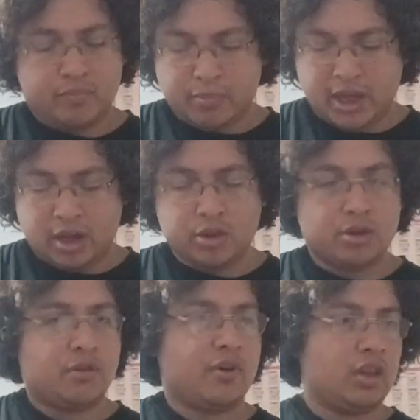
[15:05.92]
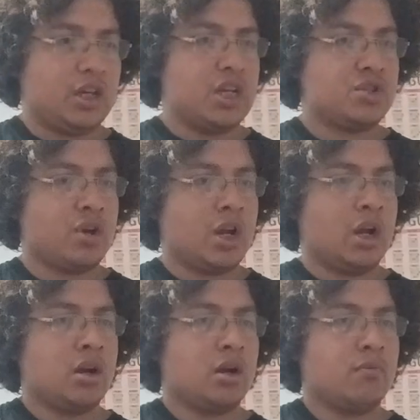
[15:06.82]
Pinky on the 3rd fret of the D string,
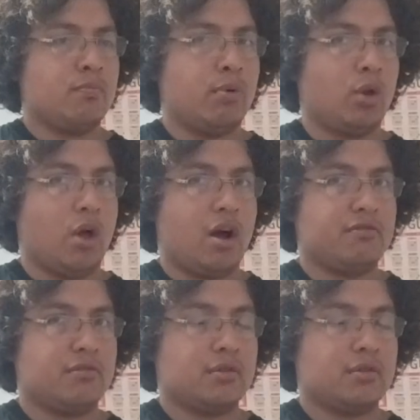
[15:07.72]
pull off.